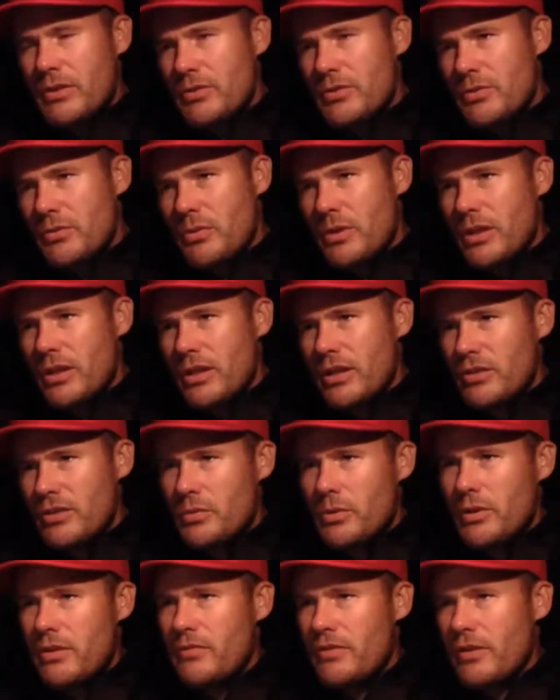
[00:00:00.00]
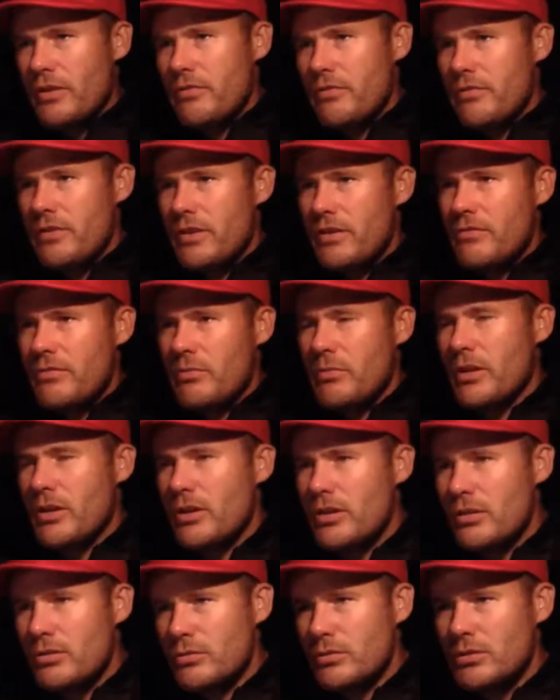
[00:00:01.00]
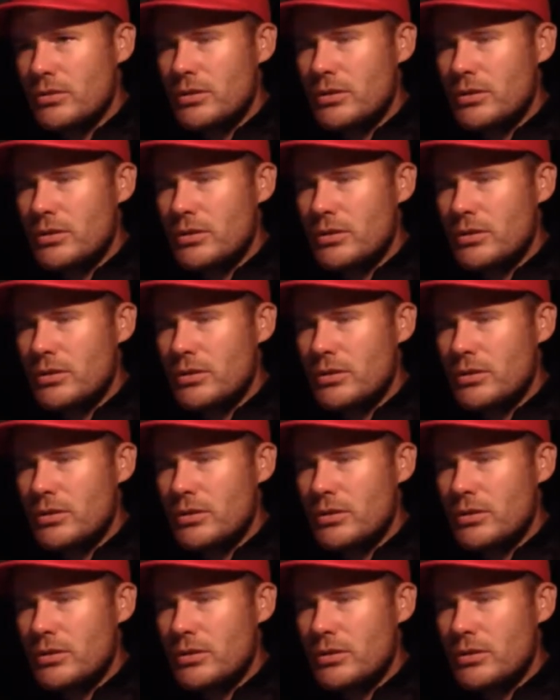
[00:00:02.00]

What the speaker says: 20-25 feet from the hole.